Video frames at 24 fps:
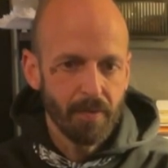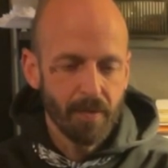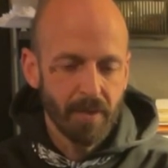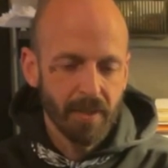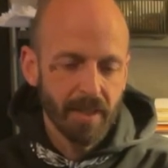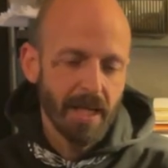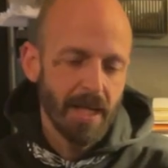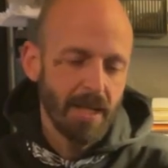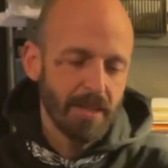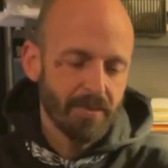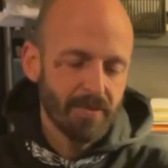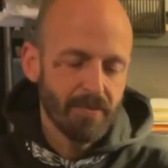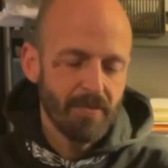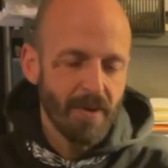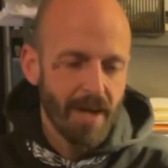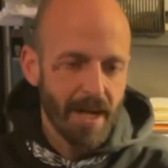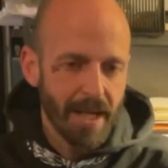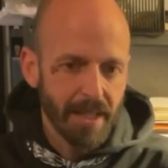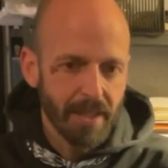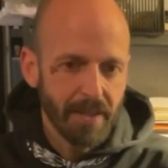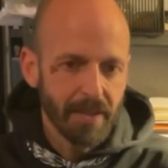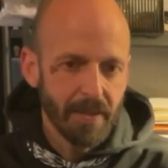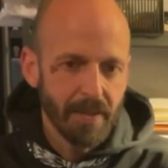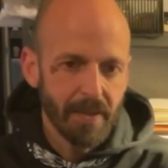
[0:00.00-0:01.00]
has
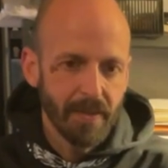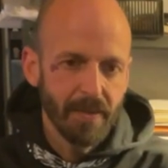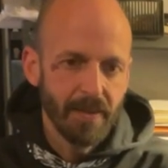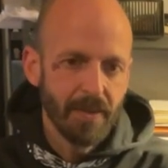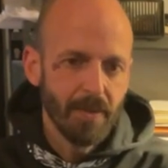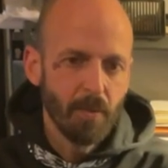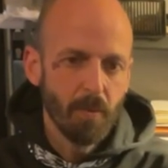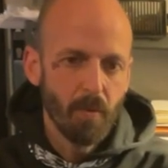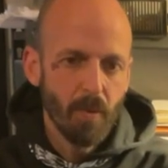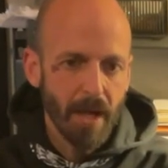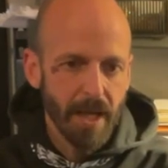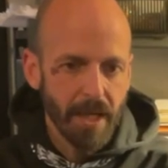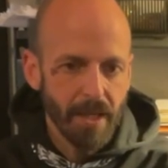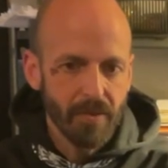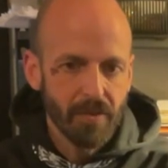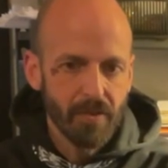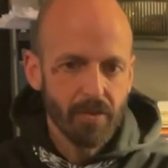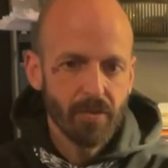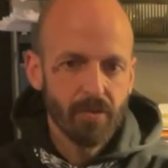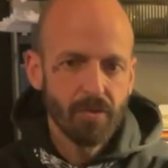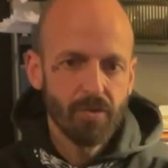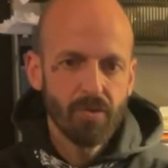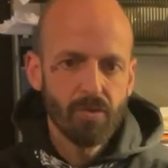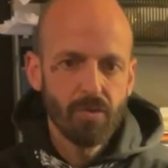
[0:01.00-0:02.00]
found the ways
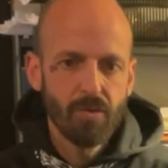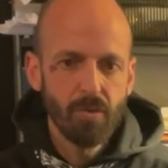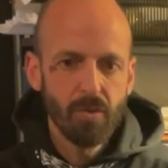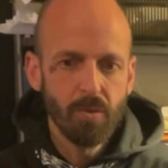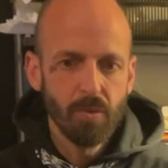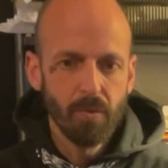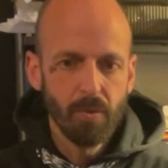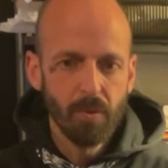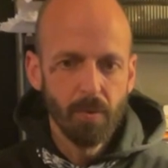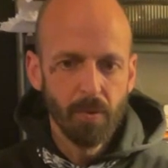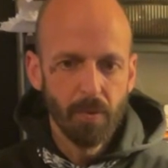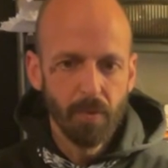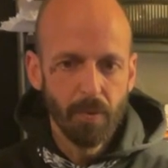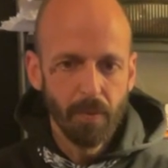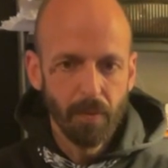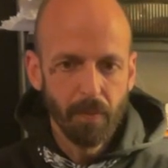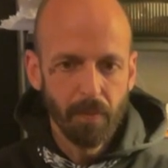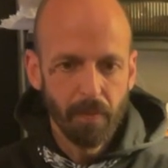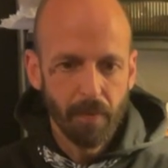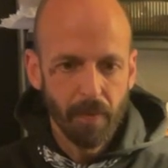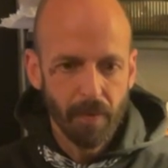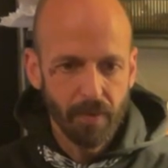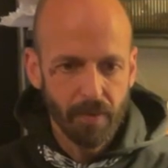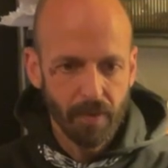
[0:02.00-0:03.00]
to
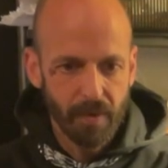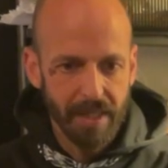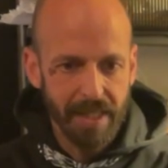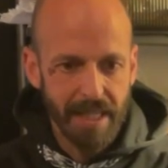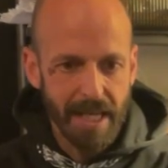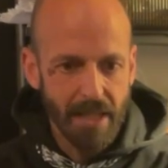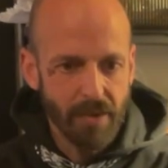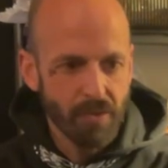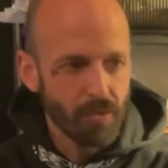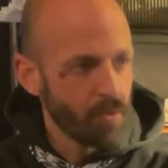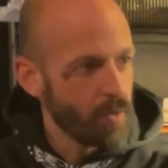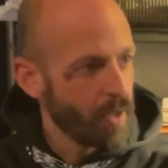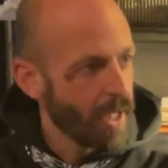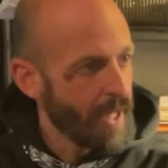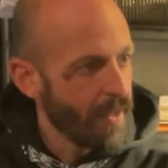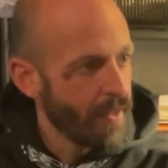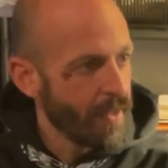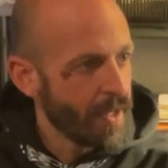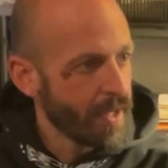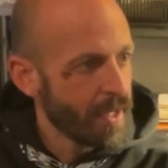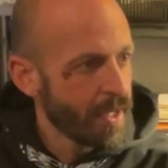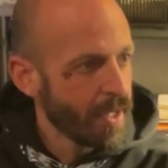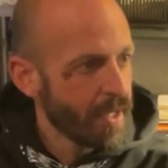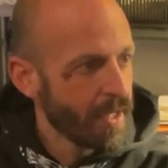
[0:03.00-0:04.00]
get
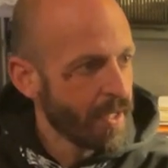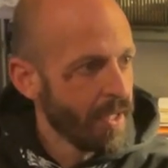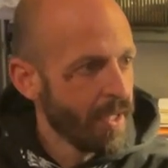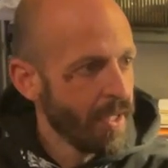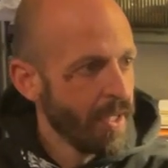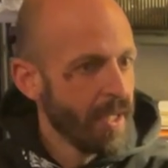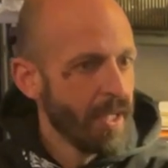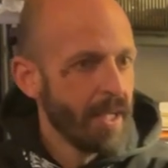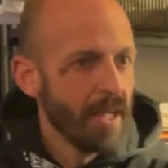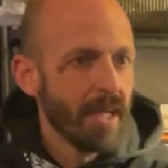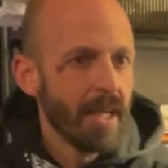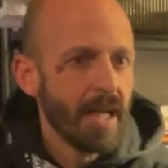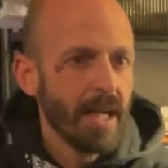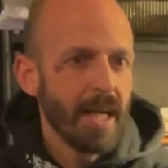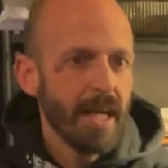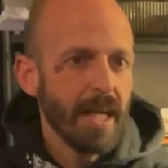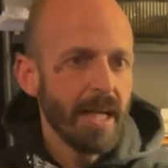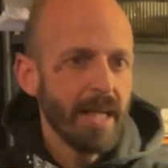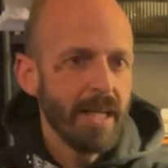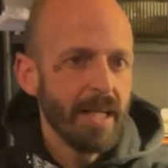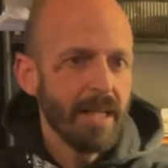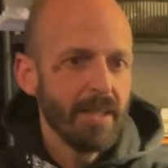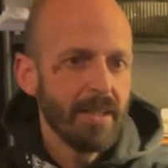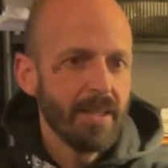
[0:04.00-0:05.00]
together,
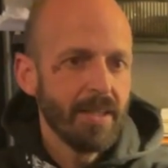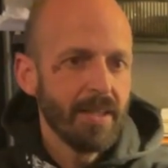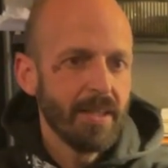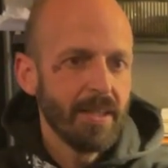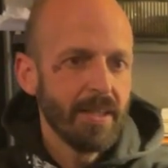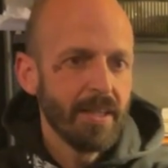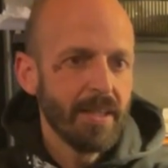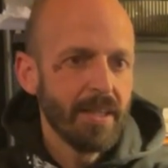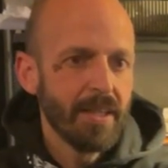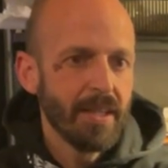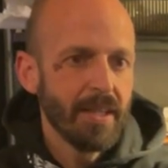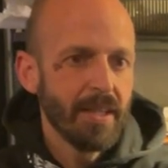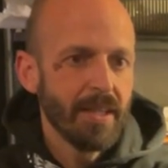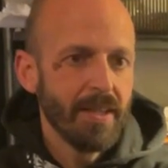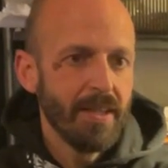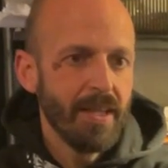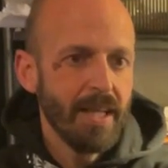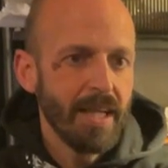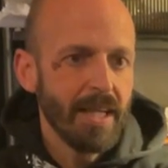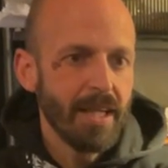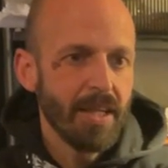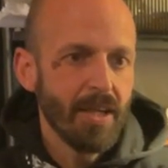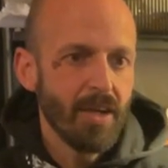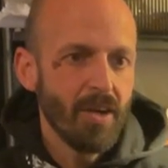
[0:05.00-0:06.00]
and
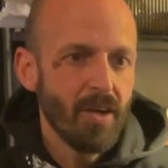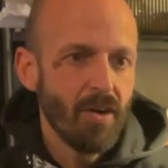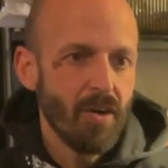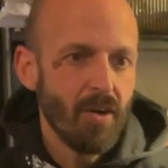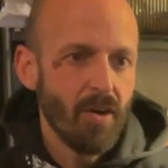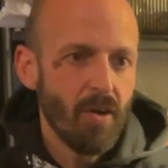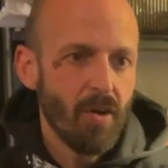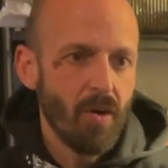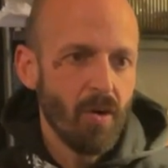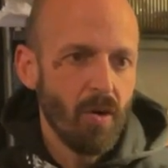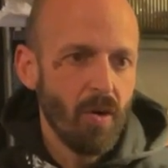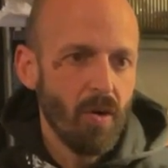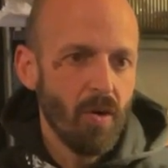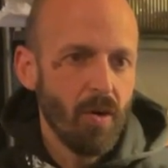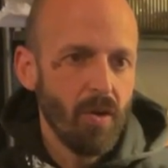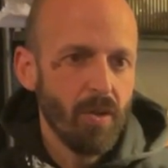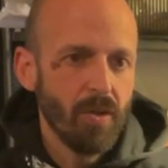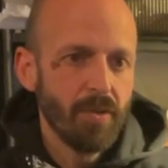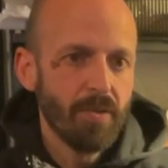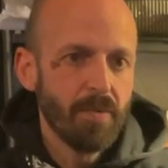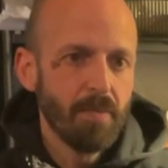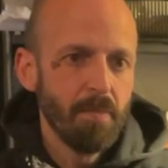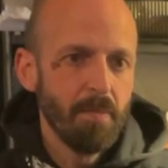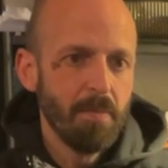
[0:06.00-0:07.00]
they all
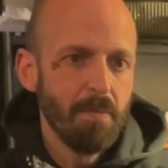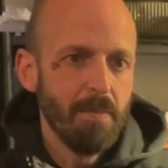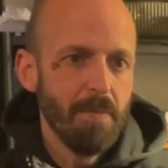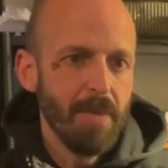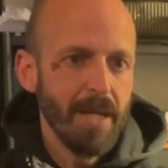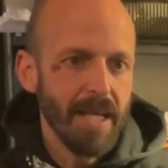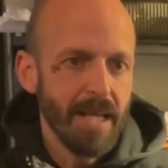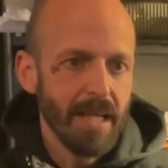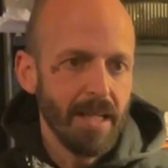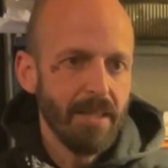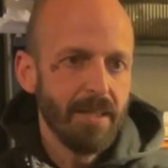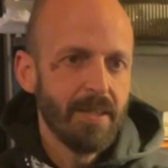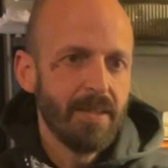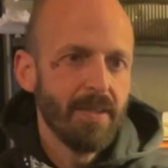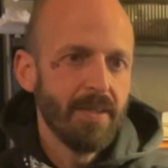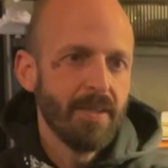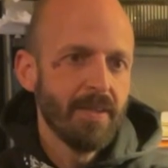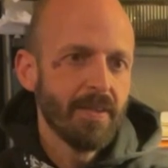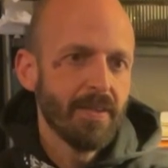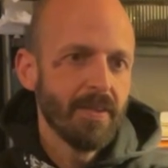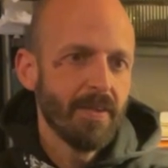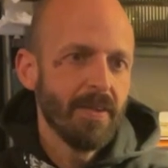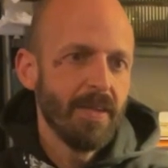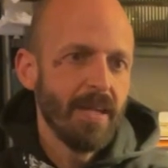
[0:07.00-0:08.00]
build
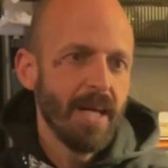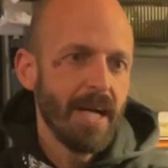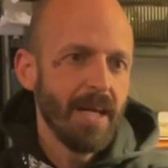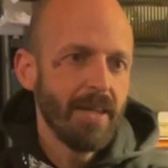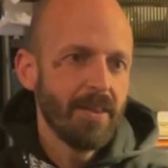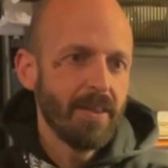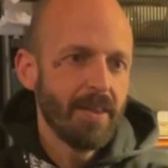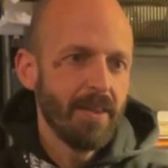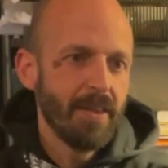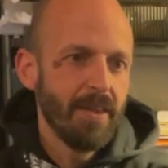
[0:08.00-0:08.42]
that